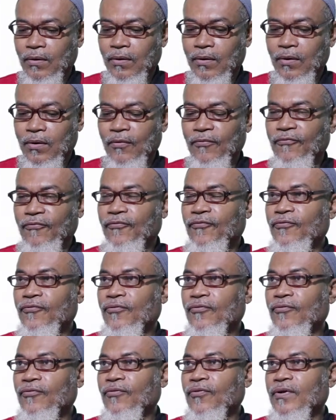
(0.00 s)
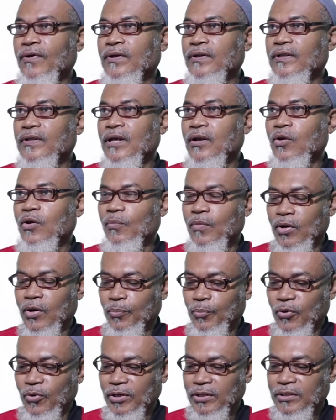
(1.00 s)
of the normal
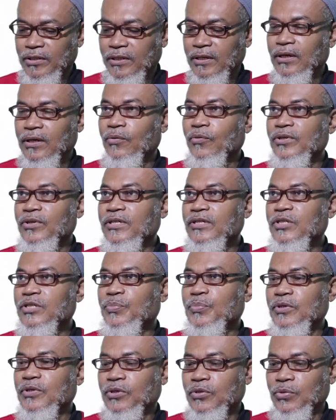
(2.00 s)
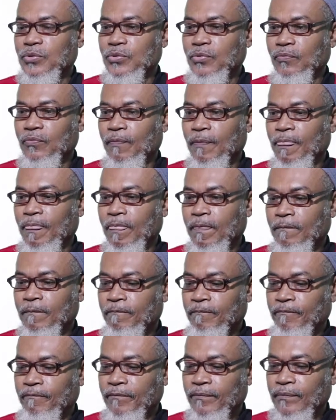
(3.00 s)
pointer, which is p2.
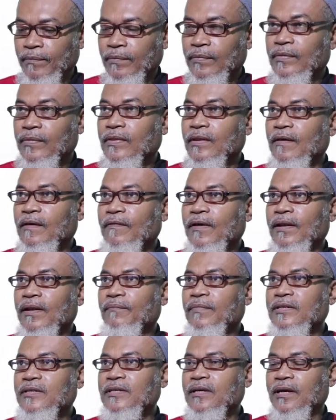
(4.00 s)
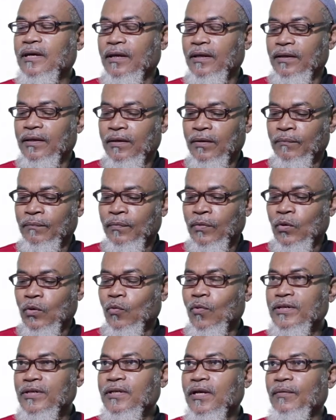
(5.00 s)
And then basically
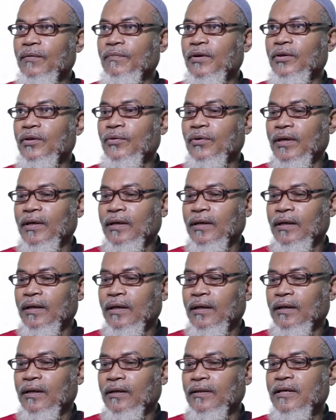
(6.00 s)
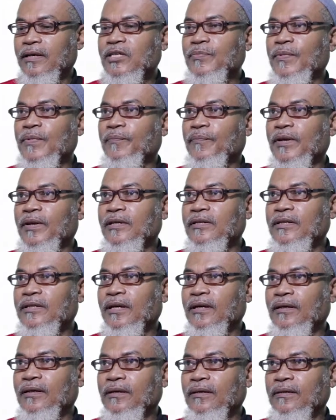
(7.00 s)
what I'll be doing, just be
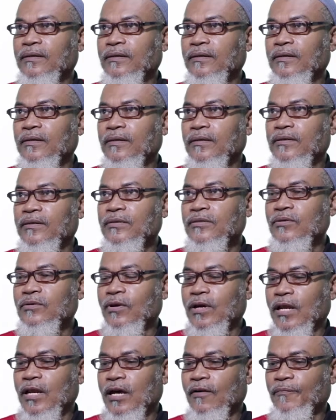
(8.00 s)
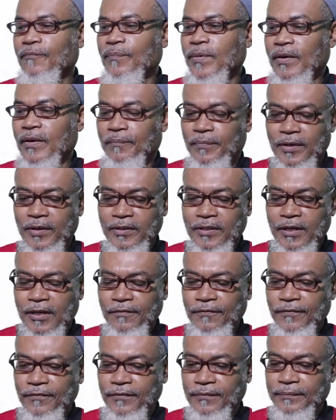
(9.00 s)
printing. So I'll have my
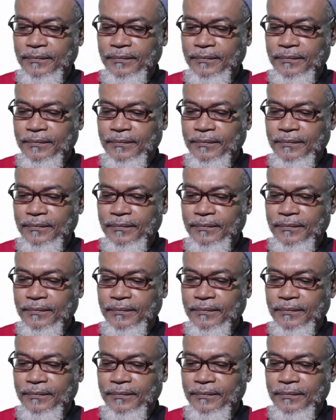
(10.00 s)
printf,